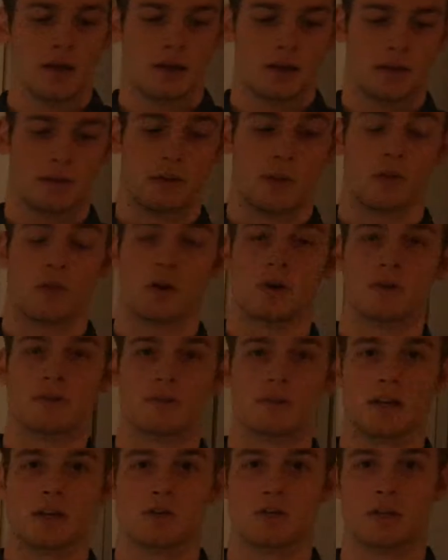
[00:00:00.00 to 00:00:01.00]
And the third
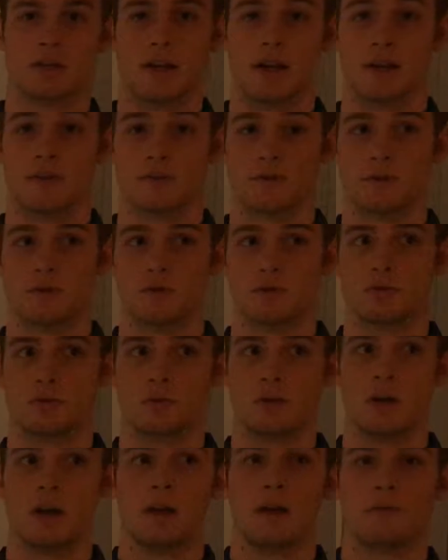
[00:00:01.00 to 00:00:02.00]
station has
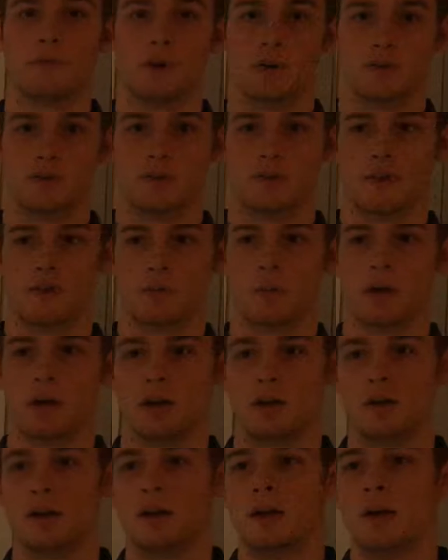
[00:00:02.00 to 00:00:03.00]
2 functions as
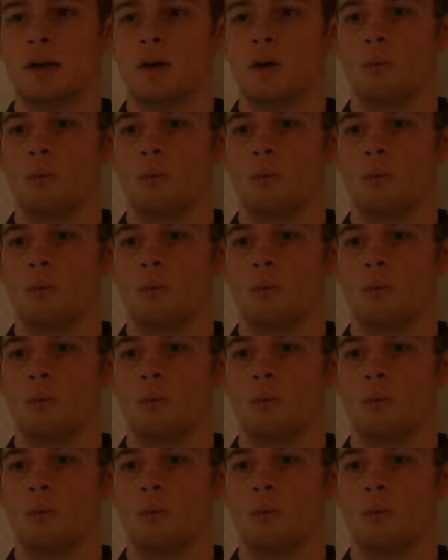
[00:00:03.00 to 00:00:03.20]
well.